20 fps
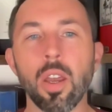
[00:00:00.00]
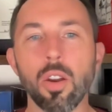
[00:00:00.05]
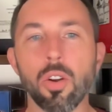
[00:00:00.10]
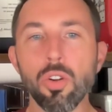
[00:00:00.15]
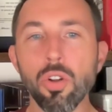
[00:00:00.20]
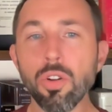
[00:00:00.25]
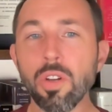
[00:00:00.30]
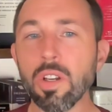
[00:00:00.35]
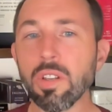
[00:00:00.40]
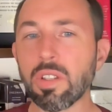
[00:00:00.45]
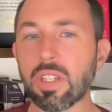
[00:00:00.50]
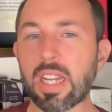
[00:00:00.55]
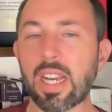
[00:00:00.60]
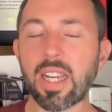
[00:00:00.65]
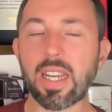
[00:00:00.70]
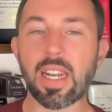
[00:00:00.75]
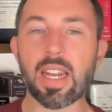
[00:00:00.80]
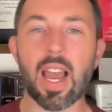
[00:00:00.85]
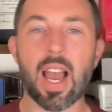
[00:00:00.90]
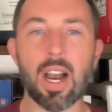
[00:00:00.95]
Glucose
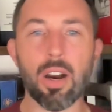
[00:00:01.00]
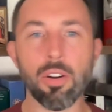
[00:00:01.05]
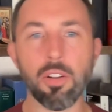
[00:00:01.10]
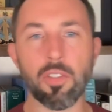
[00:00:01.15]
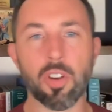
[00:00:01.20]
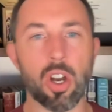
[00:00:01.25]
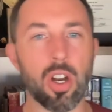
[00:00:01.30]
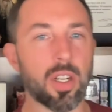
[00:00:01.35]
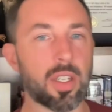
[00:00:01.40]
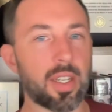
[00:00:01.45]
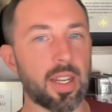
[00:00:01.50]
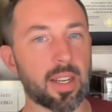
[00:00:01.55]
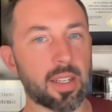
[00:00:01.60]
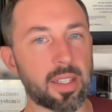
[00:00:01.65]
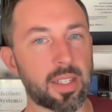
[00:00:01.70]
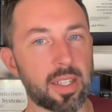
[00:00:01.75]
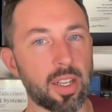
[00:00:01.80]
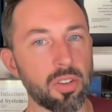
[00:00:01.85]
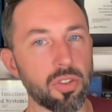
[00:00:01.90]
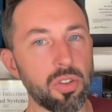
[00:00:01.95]
taken out of
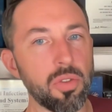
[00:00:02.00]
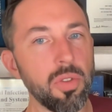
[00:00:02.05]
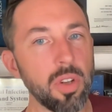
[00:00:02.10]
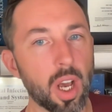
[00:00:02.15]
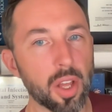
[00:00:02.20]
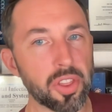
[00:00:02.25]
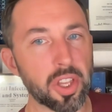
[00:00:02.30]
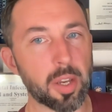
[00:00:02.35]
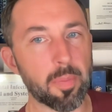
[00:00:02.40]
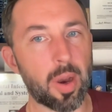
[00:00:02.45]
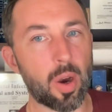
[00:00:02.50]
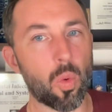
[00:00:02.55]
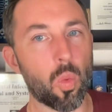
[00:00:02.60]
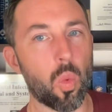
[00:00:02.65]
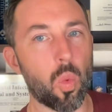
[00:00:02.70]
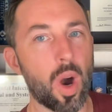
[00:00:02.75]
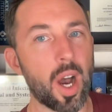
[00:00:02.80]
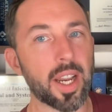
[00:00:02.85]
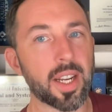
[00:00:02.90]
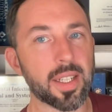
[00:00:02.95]
context tells you nothing about
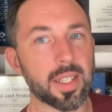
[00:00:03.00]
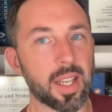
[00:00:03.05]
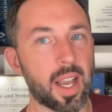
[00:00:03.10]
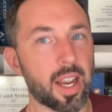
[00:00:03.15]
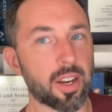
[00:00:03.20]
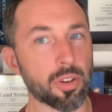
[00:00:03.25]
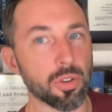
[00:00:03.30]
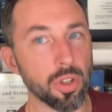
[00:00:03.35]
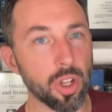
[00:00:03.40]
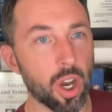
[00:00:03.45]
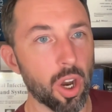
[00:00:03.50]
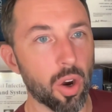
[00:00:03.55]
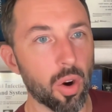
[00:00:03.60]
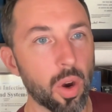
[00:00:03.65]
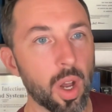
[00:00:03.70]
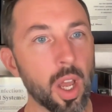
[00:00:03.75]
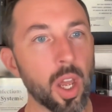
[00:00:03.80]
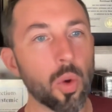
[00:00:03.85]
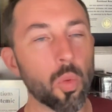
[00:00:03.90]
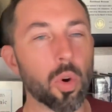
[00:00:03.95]
why it is high or low,
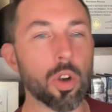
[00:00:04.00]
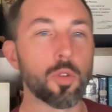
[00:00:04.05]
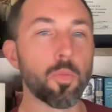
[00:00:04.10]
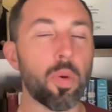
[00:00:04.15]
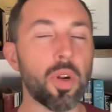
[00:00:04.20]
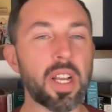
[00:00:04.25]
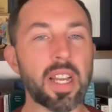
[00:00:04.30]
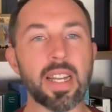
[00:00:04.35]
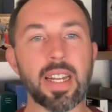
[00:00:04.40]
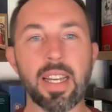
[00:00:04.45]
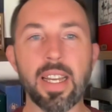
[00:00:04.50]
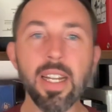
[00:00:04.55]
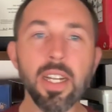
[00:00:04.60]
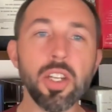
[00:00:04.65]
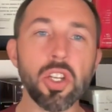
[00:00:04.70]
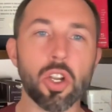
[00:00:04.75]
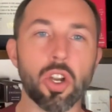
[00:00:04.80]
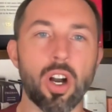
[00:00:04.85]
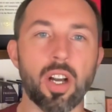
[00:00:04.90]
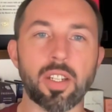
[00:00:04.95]
whereas putting it
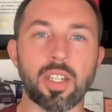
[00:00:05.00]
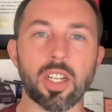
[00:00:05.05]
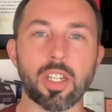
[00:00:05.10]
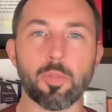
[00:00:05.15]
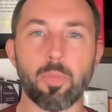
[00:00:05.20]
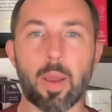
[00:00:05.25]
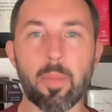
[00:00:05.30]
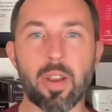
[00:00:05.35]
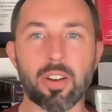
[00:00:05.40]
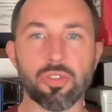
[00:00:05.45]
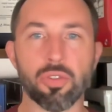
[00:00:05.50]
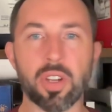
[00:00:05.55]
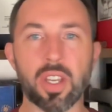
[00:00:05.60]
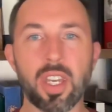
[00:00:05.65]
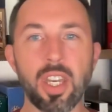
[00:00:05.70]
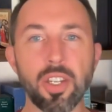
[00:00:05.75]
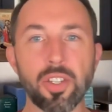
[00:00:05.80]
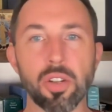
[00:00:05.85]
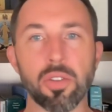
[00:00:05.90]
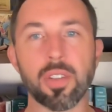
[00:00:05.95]
into context by measuring
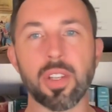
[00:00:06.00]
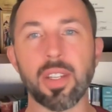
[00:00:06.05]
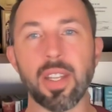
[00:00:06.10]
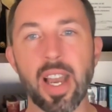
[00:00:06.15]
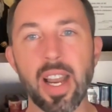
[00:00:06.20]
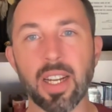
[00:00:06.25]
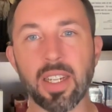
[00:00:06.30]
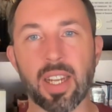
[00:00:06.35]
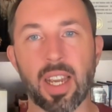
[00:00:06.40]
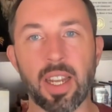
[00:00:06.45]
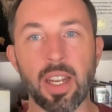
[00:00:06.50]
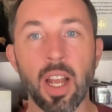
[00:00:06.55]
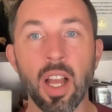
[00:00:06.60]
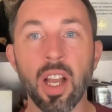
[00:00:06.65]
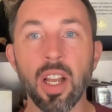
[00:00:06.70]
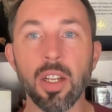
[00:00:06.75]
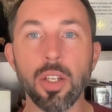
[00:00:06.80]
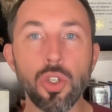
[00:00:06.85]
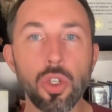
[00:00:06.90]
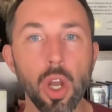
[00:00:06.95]
ketones and lactate
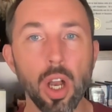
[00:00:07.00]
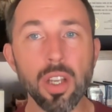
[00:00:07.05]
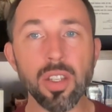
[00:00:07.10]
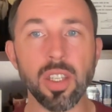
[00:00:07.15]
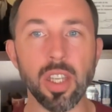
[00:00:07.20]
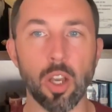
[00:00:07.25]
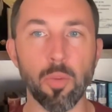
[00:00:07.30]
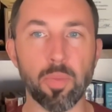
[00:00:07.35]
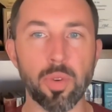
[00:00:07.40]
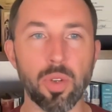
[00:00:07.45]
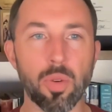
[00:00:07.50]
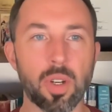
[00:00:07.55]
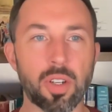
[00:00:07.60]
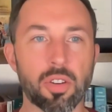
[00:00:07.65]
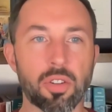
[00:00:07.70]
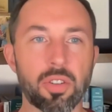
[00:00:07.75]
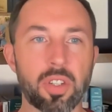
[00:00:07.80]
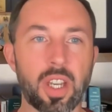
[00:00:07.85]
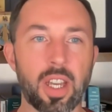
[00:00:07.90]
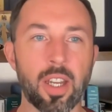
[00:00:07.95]
does help you
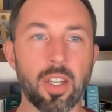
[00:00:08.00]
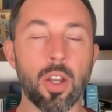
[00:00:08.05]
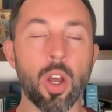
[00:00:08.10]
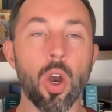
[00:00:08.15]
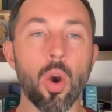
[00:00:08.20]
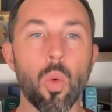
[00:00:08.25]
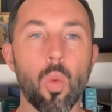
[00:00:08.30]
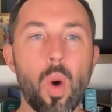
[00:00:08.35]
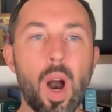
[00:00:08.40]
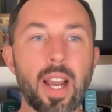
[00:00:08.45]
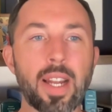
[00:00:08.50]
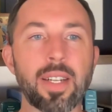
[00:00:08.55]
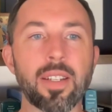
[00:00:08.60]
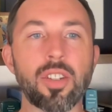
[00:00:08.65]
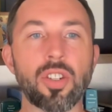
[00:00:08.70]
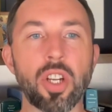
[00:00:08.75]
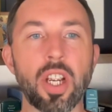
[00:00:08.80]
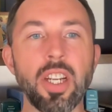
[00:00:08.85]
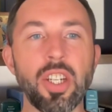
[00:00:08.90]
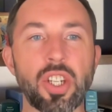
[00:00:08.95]
understand why it
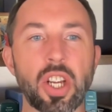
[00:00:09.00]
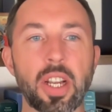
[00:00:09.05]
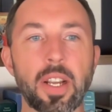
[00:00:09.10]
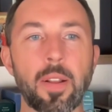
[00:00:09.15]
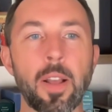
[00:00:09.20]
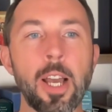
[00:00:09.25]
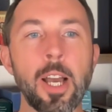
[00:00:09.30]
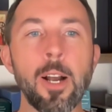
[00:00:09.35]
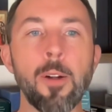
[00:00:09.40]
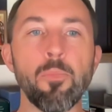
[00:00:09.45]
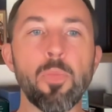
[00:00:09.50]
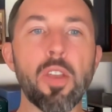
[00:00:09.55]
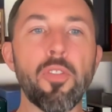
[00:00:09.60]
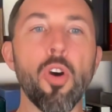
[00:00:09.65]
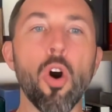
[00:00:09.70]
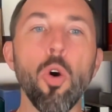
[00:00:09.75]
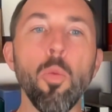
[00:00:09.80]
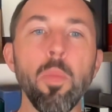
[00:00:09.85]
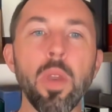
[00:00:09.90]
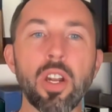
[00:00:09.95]
is changing. If
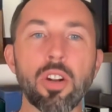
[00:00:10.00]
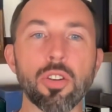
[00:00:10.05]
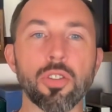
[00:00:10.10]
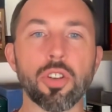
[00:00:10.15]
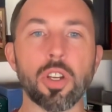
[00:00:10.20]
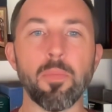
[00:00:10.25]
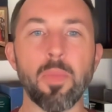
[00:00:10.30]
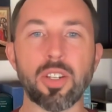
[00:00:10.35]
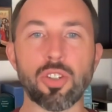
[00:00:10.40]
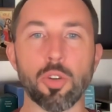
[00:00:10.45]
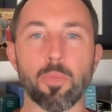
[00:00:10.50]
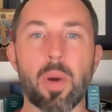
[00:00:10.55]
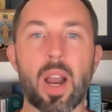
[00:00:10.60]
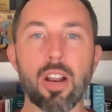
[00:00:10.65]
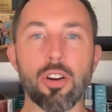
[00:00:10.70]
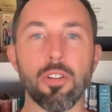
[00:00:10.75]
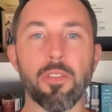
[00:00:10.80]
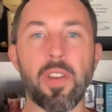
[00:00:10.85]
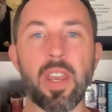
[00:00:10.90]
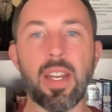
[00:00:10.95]
home meters could measure
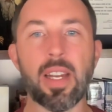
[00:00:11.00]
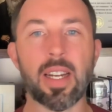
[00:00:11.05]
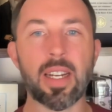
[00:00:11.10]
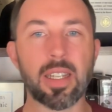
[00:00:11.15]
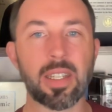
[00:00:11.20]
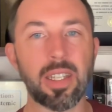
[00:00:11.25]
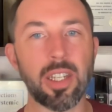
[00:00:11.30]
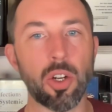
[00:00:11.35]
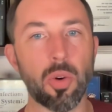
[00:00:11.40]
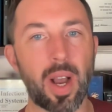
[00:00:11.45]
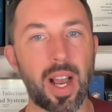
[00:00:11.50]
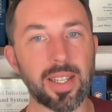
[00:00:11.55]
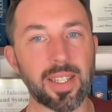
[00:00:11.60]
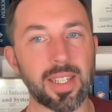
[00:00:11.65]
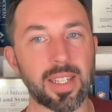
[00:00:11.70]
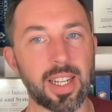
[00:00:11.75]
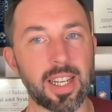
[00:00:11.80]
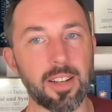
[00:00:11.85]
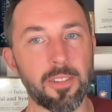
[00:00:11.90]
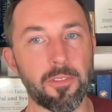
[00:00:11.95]
pyruvate and
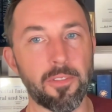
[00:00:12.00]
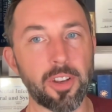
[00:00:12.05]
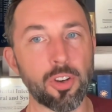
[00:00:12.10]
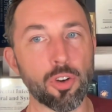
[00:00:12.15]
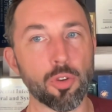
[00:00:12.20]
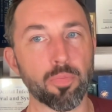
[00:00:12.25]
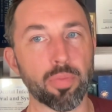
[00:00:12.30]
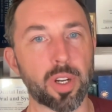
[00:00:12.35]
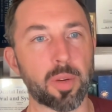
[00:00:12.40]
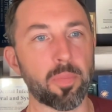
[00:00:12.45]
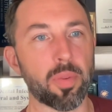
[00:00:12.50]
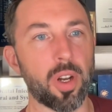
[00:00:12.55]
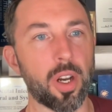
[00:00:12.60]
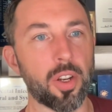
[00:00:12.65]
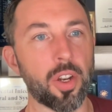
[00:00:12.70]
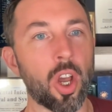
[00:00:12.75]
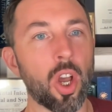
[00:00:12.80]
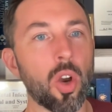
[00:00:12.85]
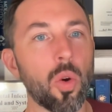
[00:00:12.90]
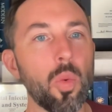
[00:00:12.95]
acetoacetate in finger prick
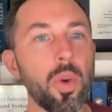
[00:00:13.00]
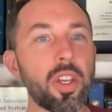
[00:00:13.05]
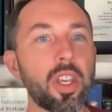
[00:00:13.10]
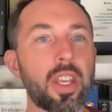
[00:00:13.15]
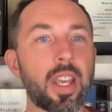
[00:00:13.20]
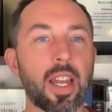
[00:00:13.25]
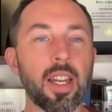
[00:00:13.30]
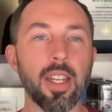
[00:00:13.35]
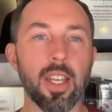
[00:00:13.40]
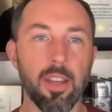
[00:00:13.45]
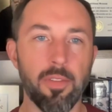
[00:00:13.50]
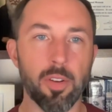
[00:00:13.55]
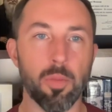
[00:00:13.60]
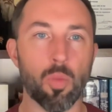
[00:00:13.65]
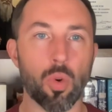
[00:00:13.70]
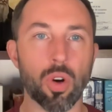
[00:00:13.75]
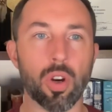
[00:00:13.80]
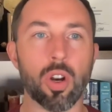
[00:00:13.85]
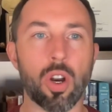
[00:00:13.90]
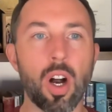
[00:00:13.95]
blood, we could get even
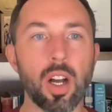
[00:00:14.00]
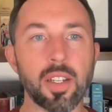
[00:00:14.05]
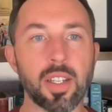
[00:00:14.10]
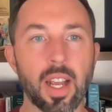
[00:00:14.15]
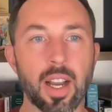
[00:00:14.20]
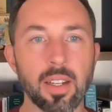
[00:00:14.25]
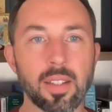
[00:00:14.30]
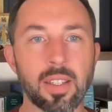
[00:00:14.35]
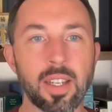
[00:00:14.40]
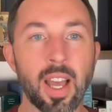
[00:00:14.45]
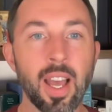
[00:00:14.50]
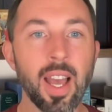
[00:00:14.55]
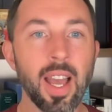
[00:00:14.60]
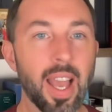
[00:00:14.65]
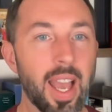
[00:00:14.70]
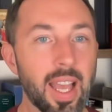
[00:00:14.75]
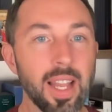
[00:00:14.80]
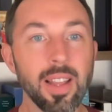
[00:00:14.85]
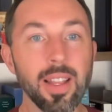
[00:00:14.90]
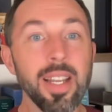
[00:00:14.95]
more context.
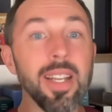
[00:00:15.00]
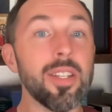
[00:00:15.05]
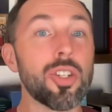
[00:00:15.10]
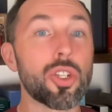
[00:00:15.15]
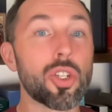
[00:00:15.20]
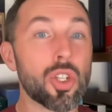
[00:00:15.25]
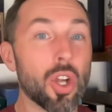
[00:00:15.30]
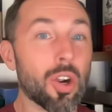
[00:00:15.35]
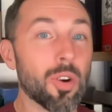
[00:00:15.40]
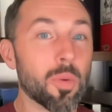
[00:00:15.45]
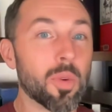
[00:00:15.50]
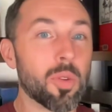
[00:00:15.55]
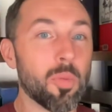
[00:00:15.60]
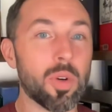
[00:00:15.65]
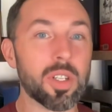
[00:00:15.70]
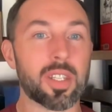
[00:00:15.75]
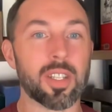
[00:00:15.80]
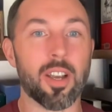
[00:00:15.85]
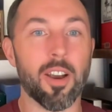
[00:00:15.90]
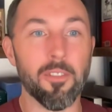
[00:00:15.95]
At least start with
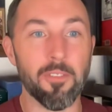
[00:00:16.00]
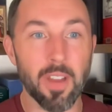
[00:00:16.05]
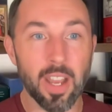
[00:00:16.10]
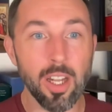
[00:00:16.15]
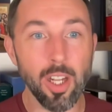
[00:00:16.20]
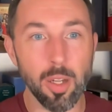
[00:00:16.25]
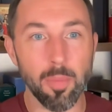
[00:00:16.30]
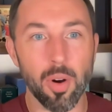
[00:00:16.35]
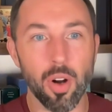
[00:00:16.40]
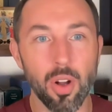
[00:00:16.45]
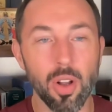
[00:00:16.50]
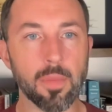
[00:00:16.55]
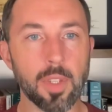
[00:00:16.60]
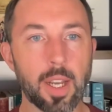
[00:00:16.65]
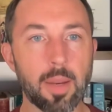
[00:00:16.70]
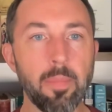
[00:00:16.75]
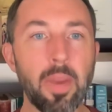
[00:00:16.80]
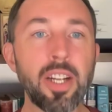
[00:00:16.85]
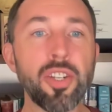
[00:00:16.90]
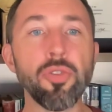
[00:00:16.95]
what's available.
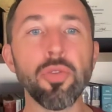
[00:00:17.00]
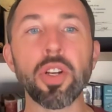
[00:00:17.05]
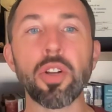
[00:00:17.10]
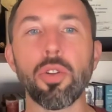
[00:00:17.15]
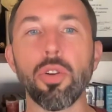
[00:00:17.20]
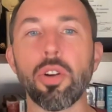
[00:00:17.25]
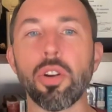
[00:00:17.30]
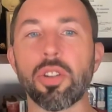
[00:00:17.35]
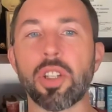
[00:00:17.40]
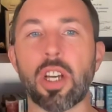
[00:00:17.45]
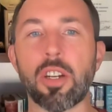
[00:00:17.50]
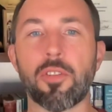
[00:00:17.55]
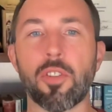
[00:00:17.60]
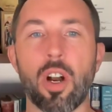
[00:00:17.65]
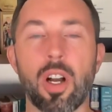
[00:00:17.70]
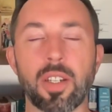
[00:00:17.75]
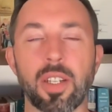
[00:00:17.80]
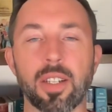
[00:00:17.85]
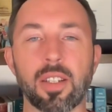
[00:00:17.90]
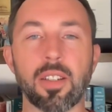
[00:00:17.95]
Measuring glucose out of
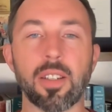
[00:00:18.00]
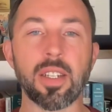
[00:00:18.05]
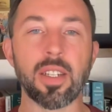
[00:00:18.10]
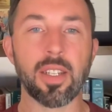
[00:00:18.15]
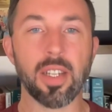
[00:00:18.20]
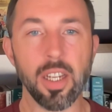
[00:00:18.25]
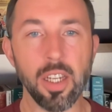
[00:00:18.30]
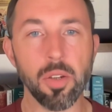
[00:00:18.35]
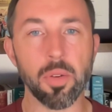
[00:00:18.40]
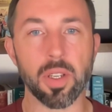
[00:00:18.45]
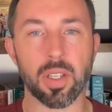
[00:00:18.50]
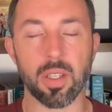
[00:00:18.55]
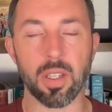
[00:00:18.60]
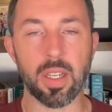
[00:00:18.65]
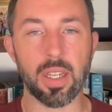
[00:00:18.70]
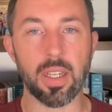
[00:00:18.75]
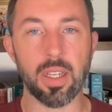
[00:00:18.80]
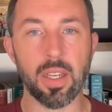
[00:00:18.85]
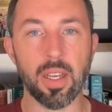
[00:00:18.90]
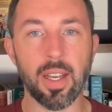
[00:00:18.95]
context
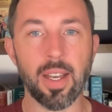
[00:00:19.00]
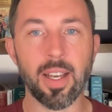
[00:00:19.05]
continuously